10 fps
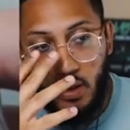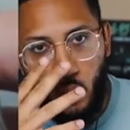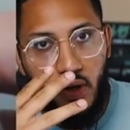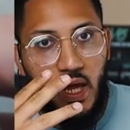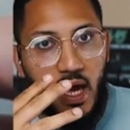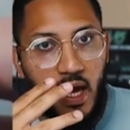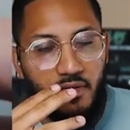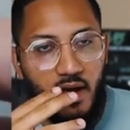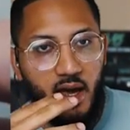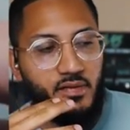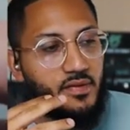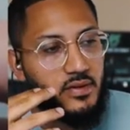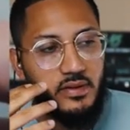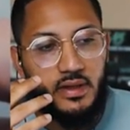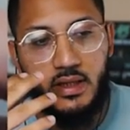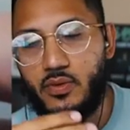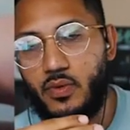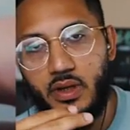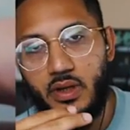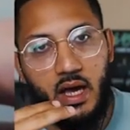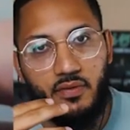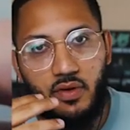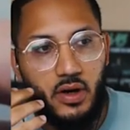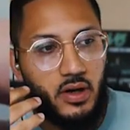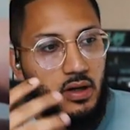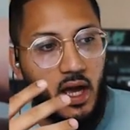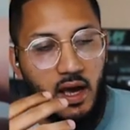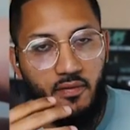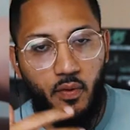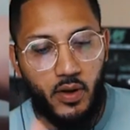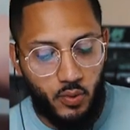The one half half. That's the one and a half guard, halfway